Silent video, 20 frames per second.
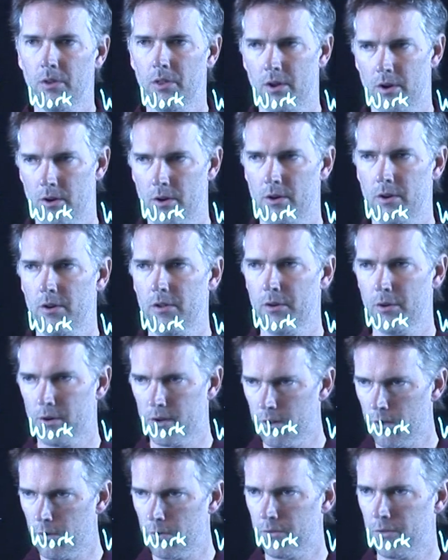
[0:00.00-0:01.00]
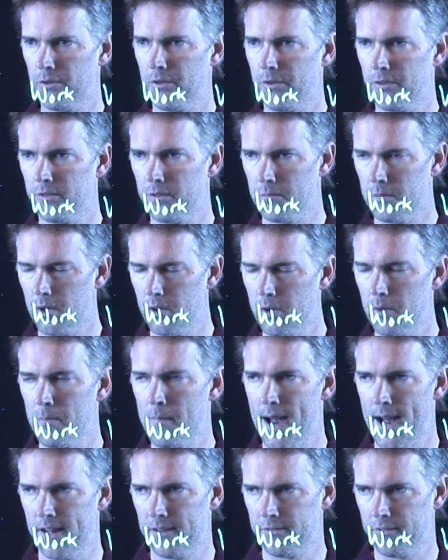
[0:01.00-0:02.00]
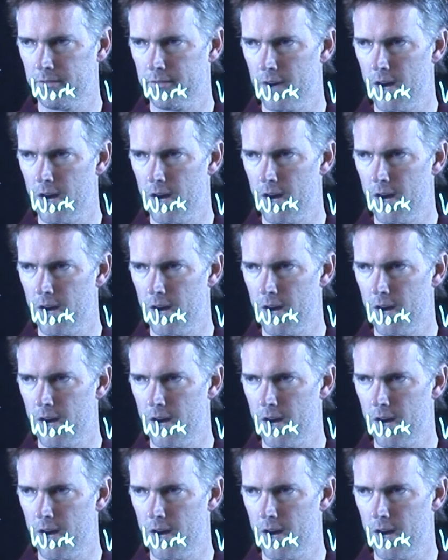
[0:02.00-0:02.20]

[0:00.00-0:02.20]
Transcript: the Earth or closer to some other massive